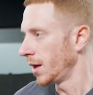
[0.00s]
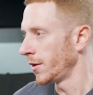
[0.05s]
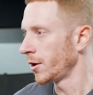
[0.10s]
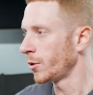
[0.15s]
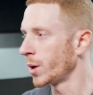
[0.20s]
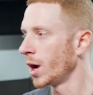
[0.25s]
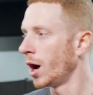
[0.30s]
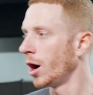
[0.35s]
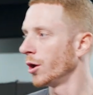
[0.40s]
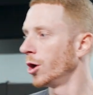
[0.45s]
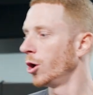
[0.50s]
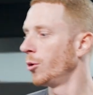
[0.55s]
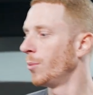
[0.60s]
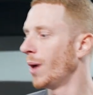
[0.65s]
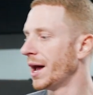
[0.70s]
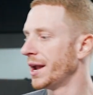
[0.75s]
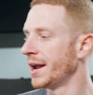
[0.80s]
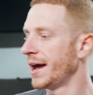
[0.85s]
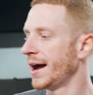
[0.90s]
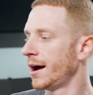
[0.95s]
I think we all know
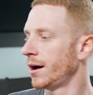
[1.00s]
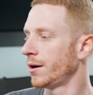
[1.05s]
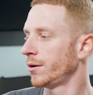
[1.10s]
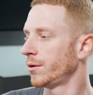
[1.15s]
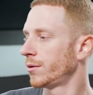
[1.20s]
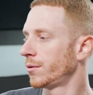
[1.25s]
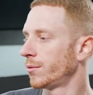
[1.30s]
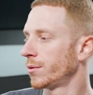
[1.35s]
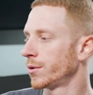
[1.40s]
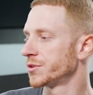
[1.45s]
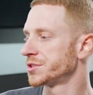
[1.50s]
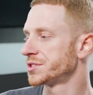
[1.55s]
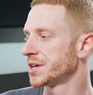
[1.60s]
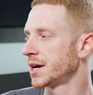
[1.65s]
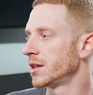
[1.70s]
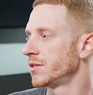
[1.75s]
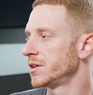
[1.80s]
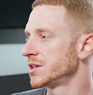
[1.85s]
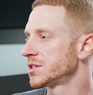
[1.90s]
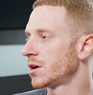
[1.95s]
by now where the
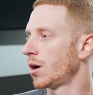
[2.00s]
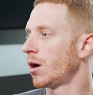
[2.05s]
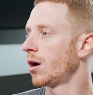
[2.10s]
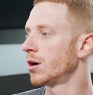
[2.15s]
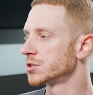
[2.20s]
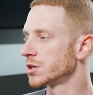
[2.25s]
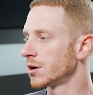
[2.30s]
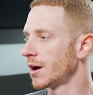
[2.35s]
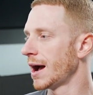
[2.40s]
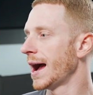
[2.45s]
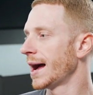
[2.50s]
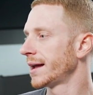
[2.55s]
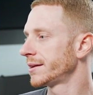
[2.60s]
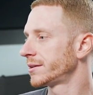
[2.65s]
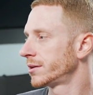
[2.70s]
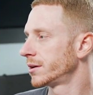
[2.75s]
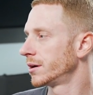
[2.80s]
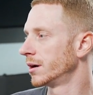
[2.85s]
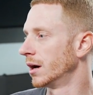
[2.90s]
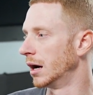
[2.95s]
state of these cars are
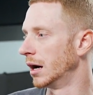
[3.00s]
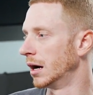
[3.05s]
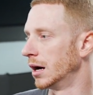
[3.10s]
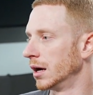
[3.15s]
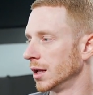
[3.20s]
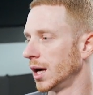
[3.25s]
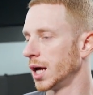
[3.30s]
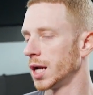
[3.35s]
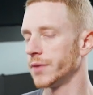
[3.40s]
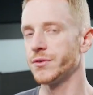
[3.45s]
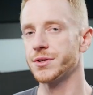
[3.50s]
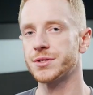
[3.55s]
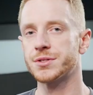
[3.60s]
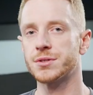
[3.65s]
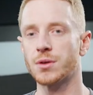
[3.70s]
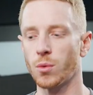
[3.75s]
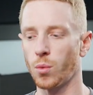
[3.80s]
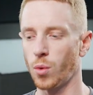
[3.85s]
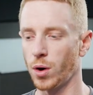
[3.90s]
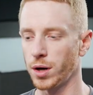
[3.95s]
at. A lot of
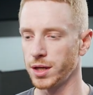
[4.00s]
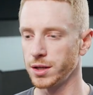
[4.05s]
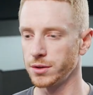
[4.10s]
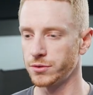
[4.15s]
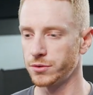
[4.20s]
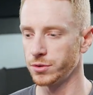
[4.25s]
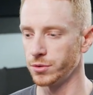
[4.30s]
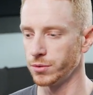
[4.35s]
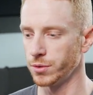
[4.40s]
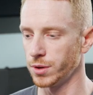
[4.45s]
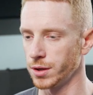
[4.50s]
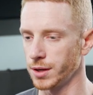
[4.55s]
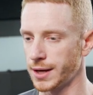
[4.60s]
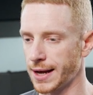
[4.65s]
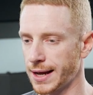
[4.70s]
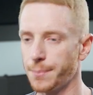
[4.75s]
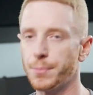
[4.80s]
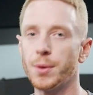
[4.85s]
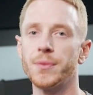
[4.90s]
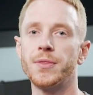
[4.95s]
us are wanting to
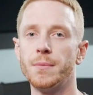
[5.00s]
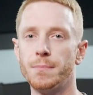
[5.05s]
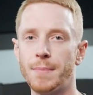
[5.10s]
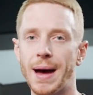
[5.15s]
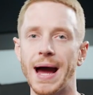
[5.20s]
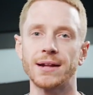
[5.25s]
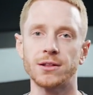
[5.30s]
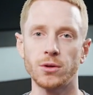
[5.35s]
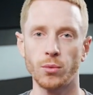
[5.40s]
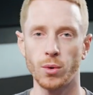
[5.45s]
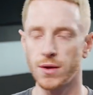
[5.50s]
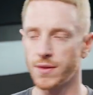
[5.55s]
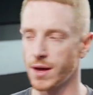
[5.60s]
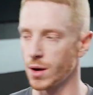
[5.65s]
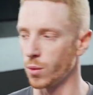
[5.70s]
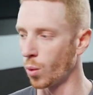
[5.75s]
kind of put them back the way they